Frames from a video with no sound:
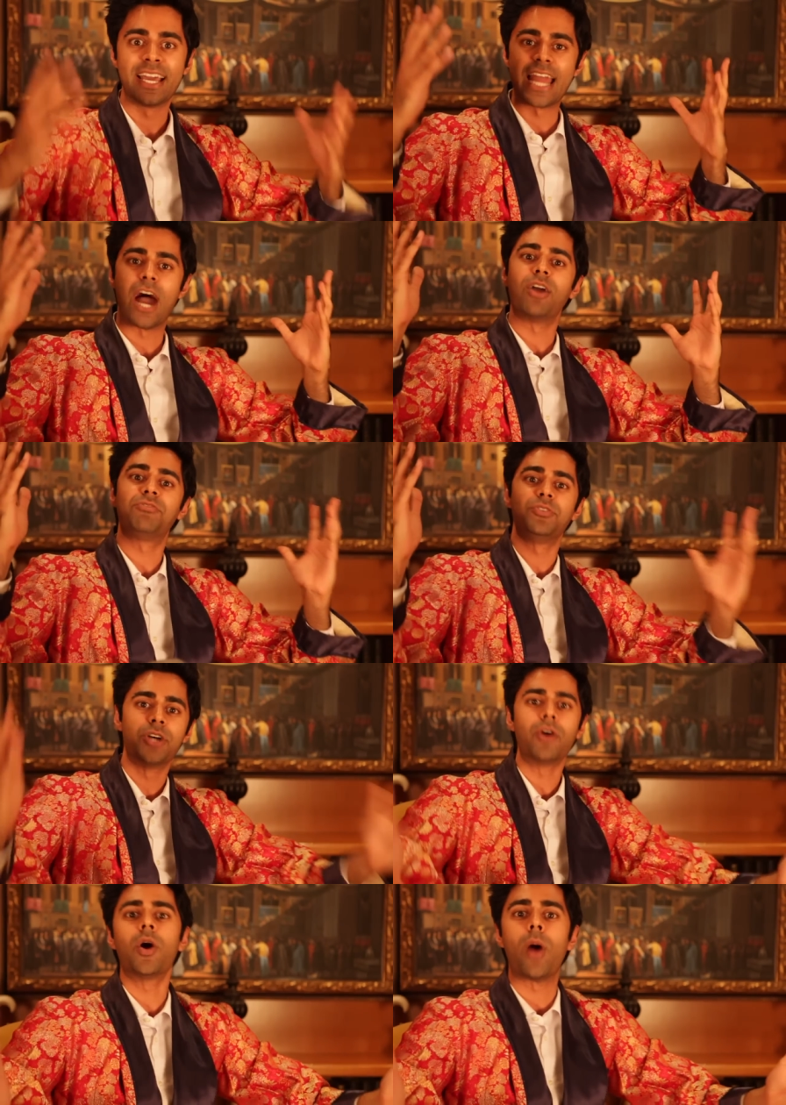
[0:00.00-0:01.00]
Now, if you
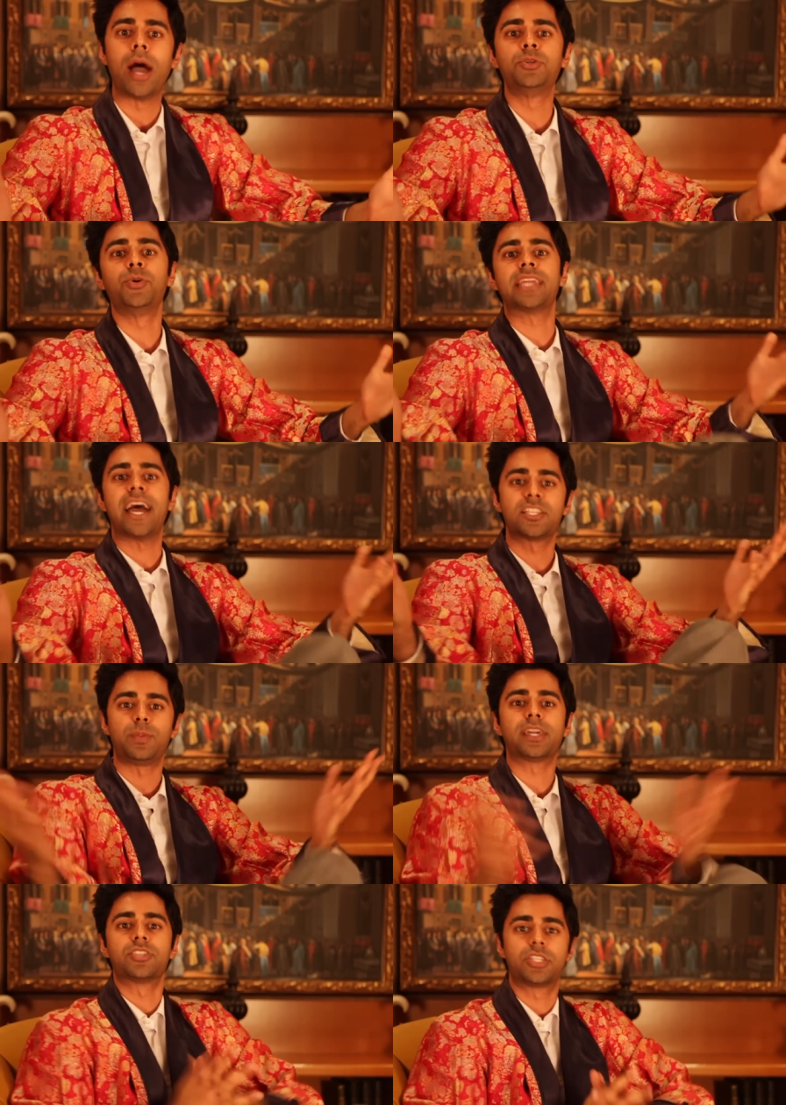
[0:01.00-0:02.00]
don't know why I'm doing that, it's
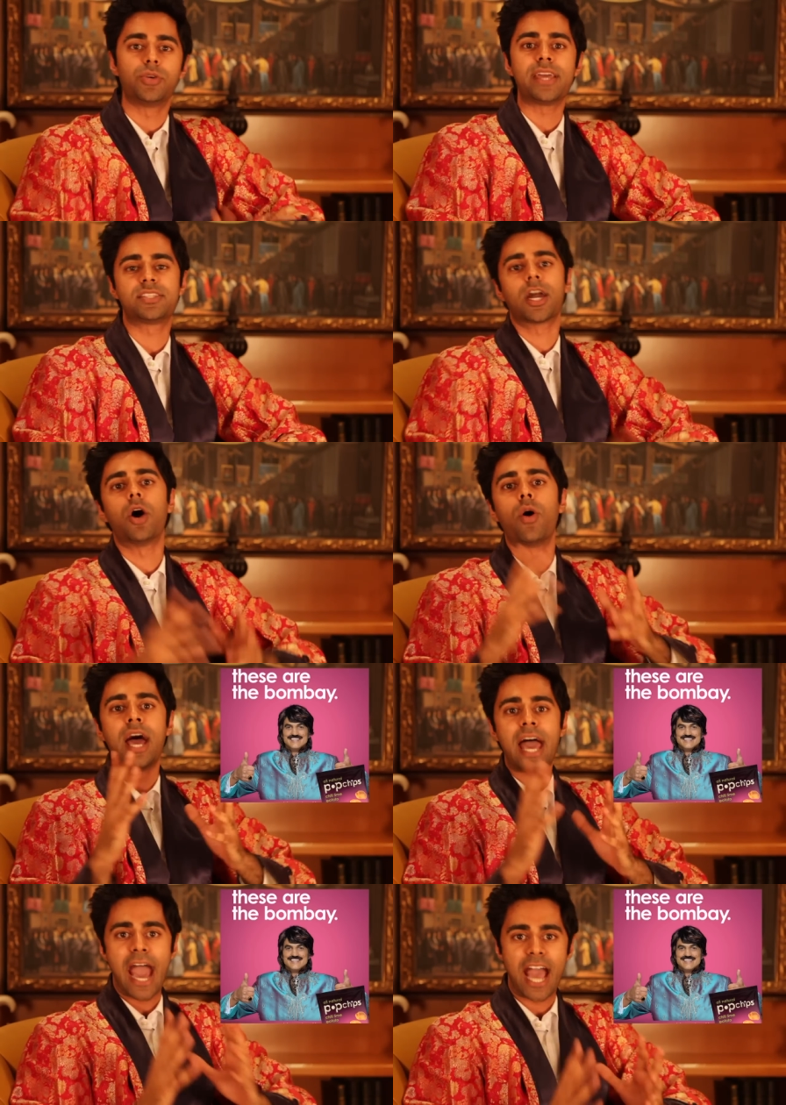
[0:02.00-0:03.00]
because two days ago,
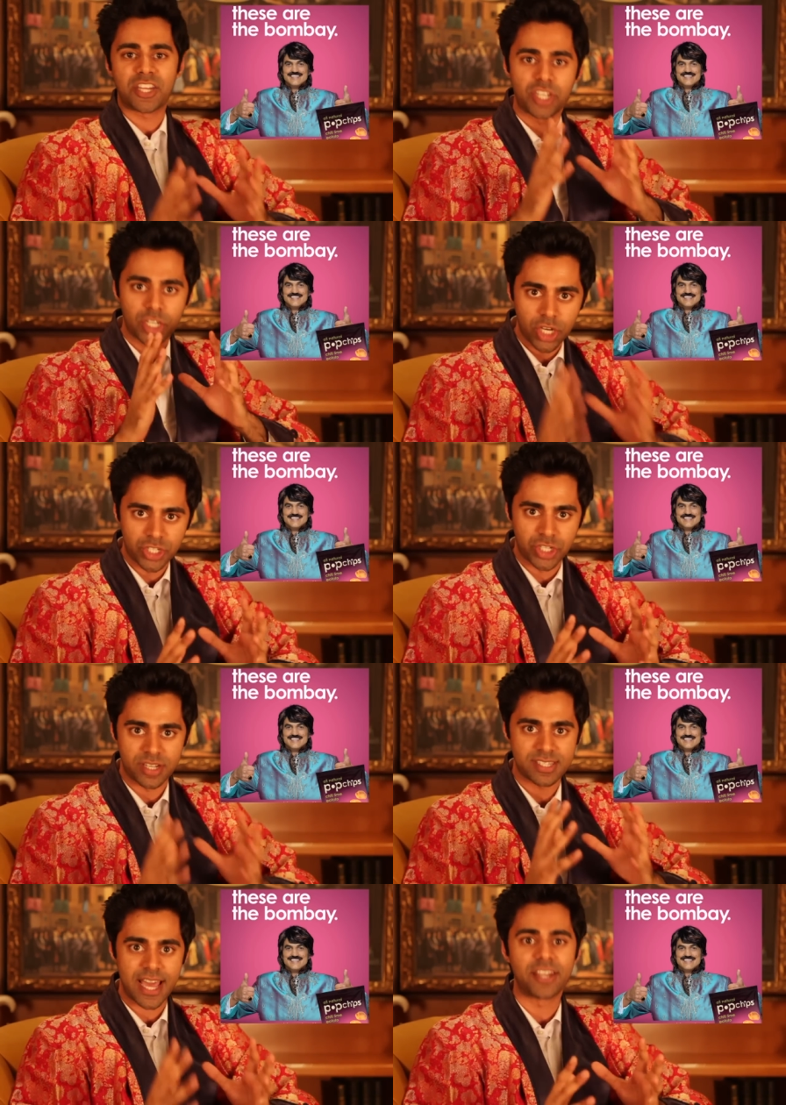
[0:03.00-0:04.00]
Ashton Kutcher
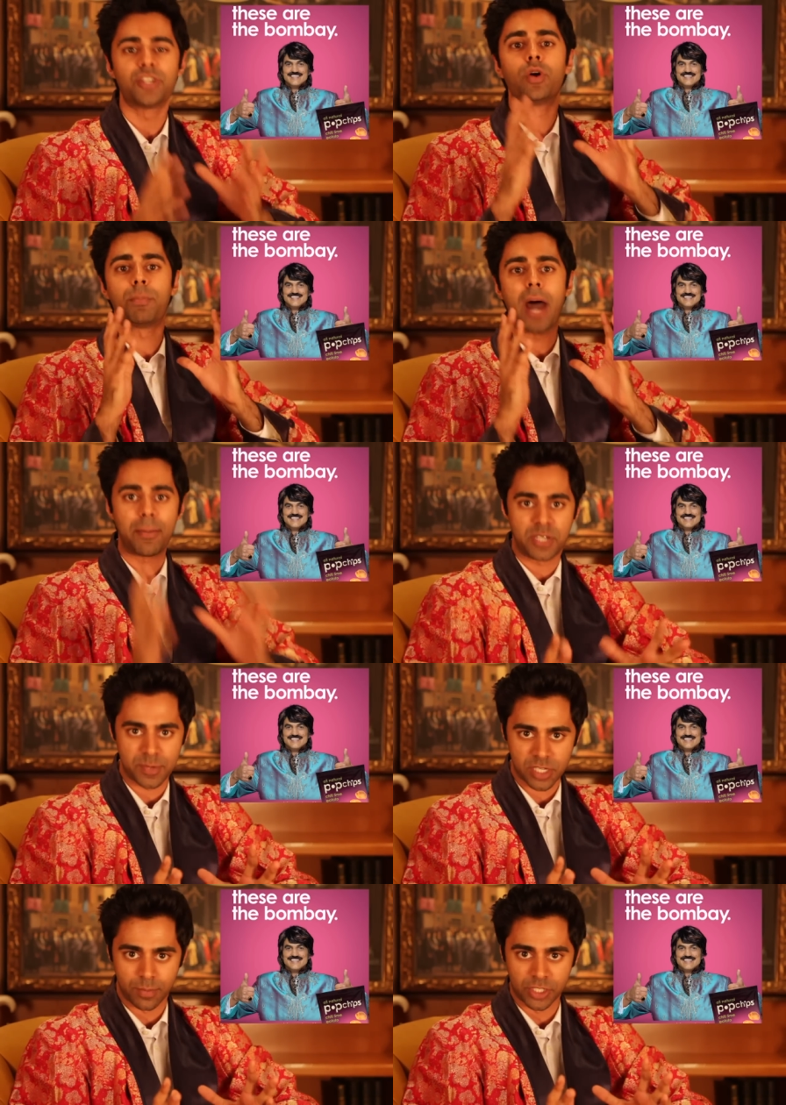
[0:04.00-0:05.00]
decided to do a
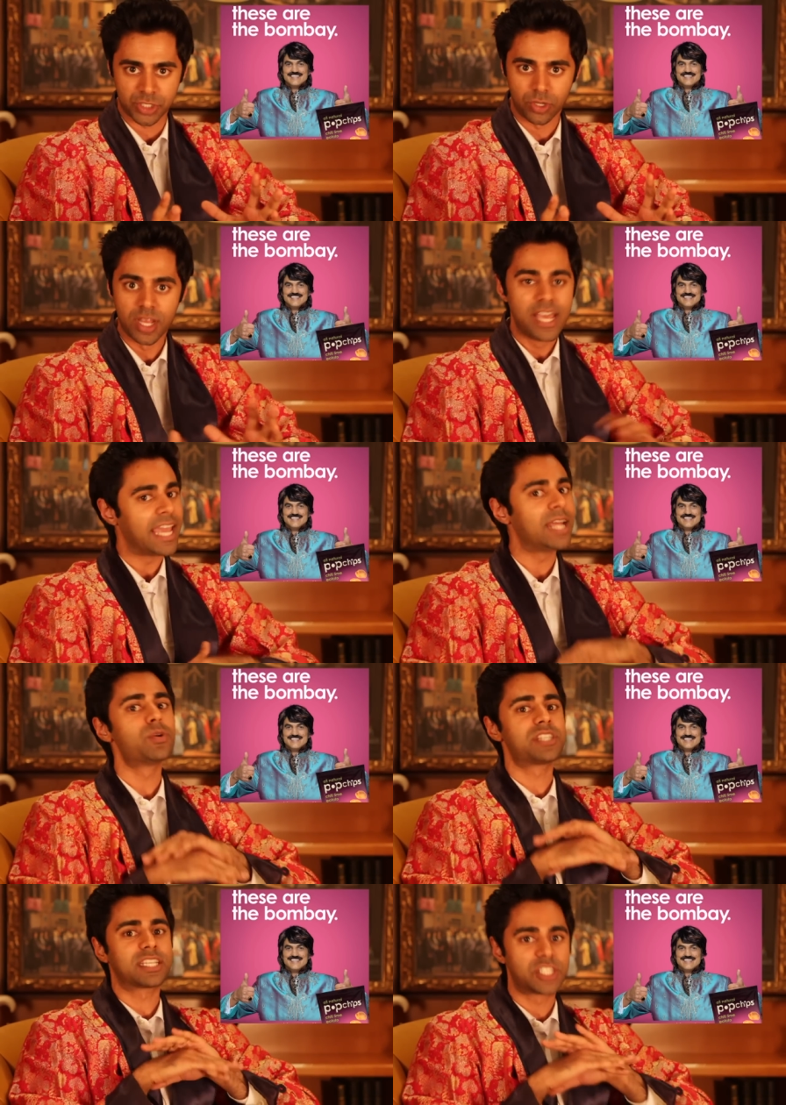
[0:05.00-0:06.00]
Popchips commercial, and it
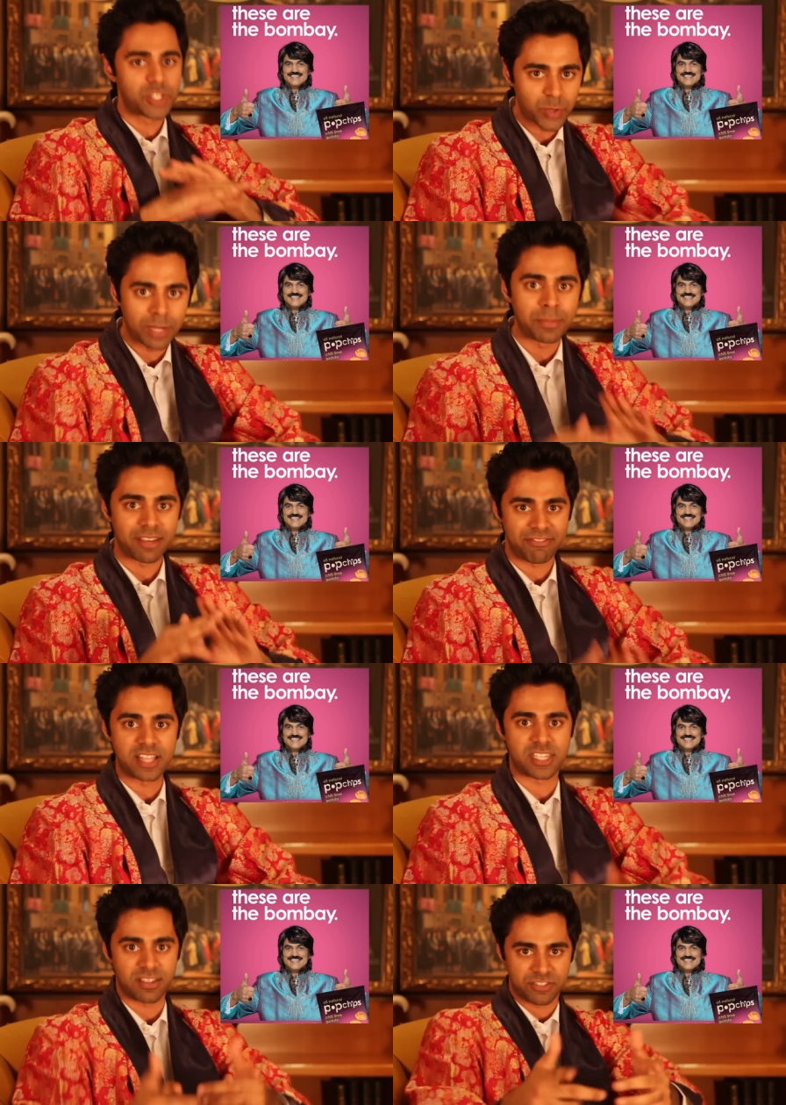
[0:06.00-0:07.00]
was extremely
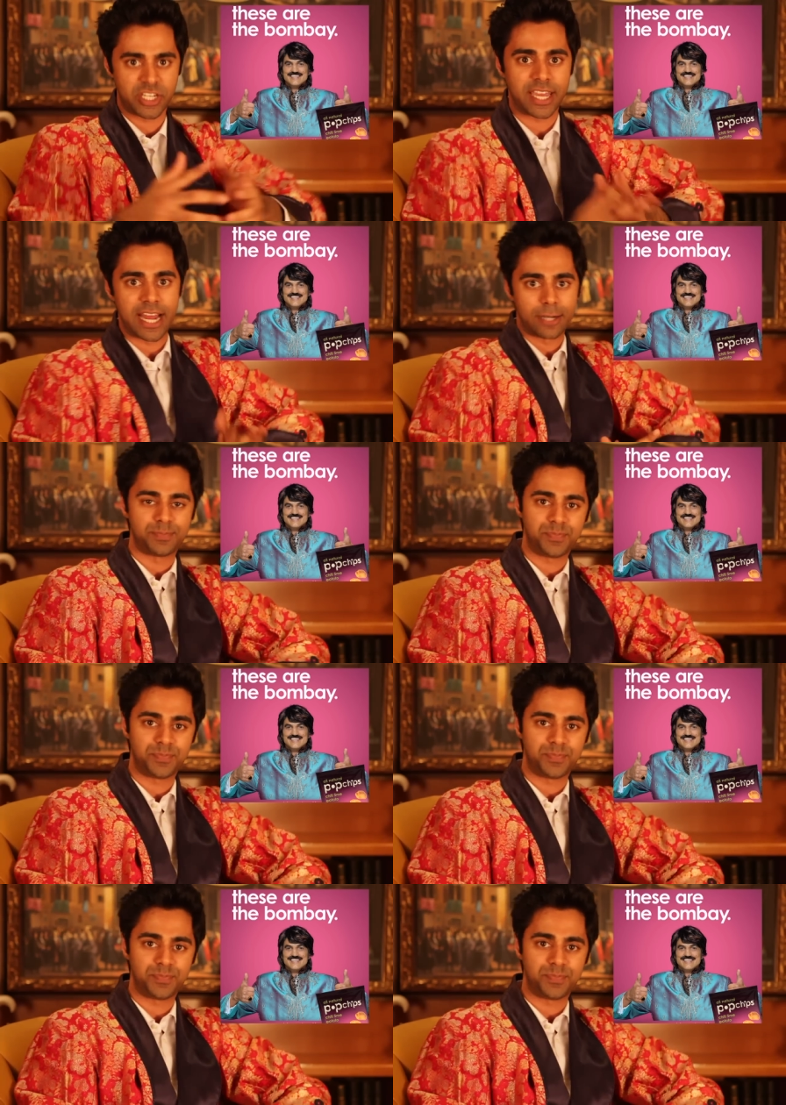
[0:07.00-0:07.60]
offensive. Check it out.